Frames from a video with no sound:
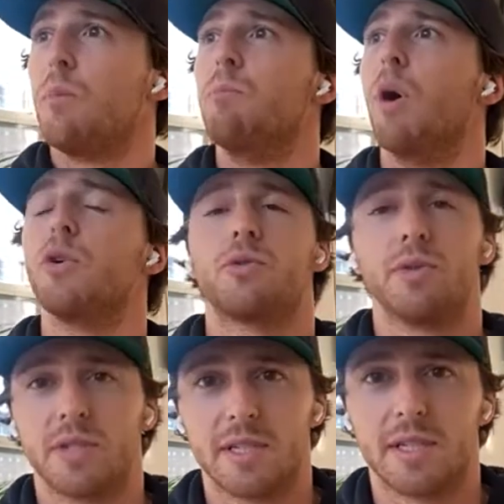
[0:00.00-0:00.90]
most
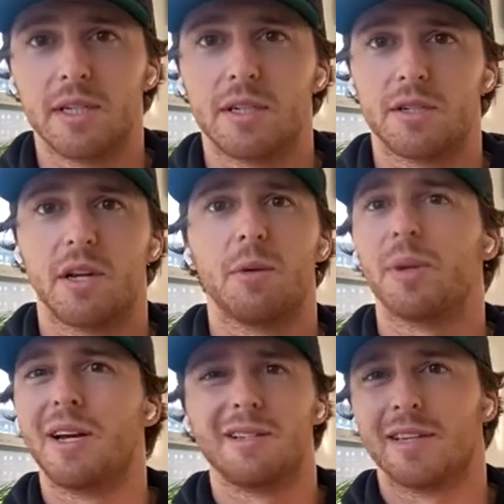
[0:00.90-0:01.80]
resistant to start
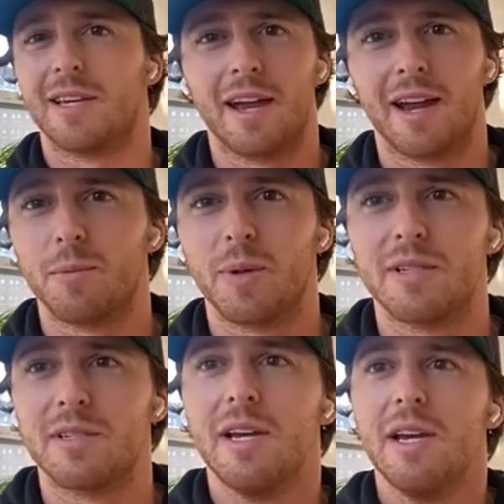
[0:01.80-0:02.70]
because of the
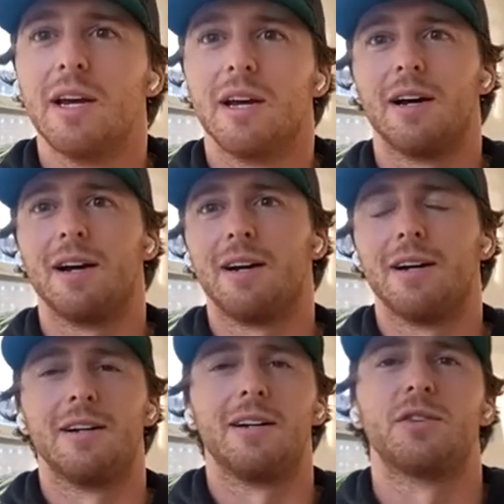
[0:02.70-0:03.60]
cannabis
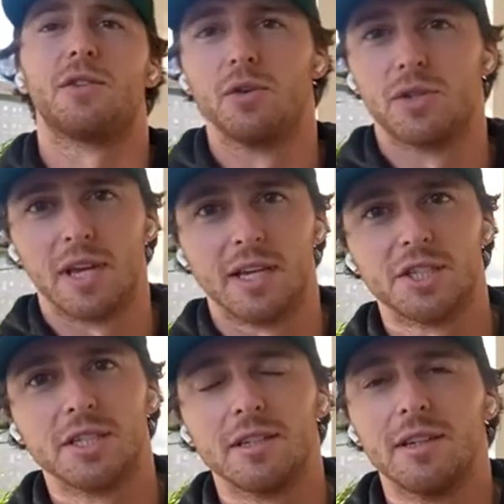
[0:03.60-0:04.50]

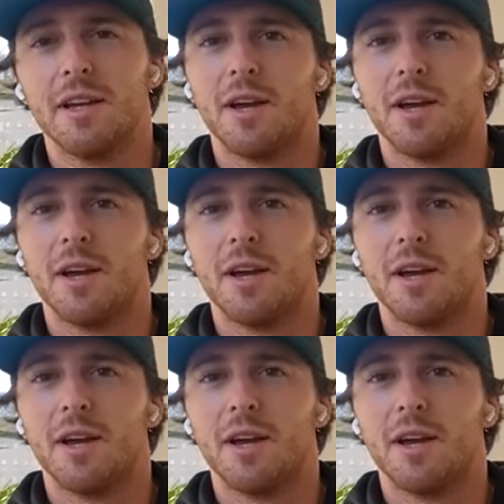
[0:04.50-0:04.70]
association.